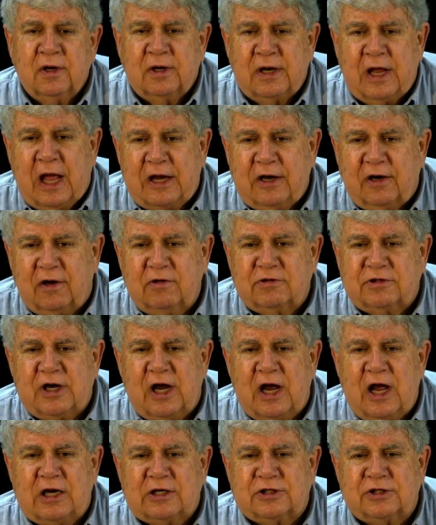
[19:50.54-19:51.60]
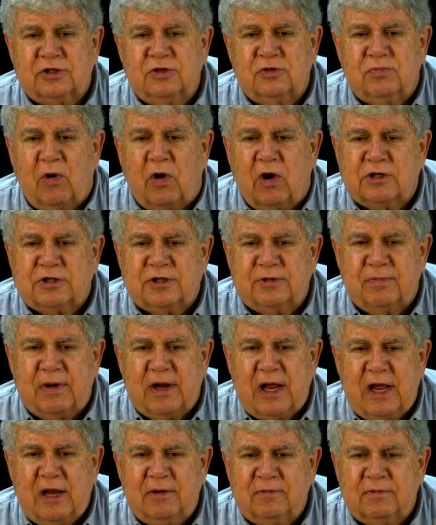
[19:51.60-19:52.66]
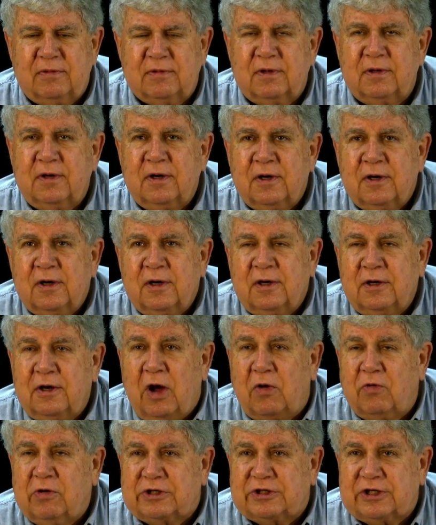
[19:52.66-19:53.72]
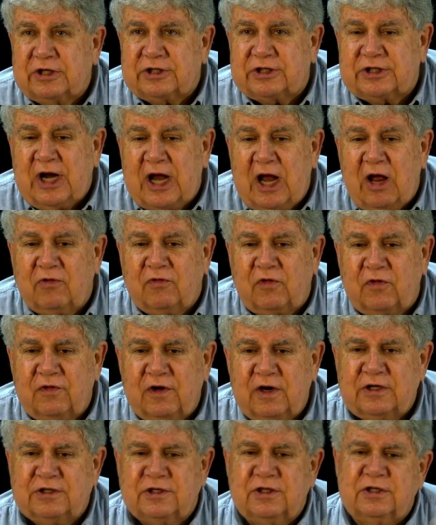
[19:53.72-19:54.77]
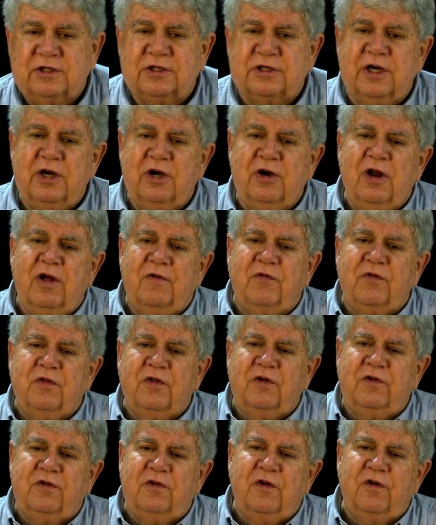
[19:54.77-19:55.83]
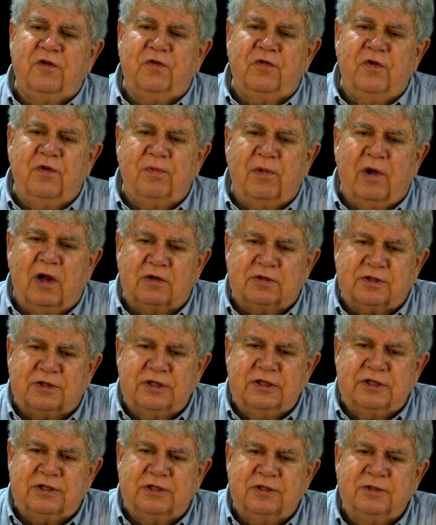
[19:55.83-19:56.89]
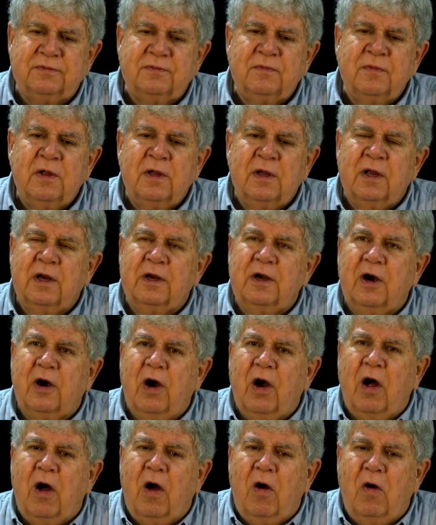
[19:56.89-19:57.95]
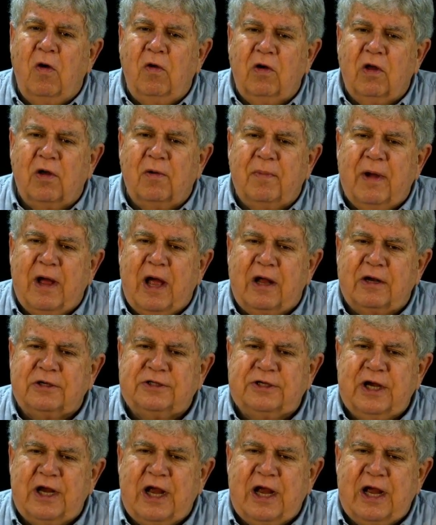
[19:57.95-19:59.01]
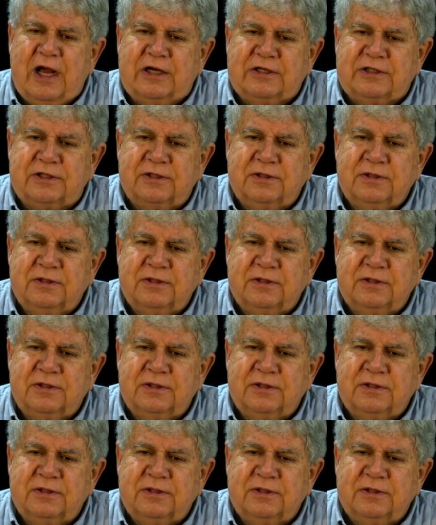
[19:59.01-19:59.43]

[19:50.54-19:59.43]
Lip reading: The Andalusia High School Marching Band, known as a Sound Tradition, is gearing up for this year's football season and they're all about jazz.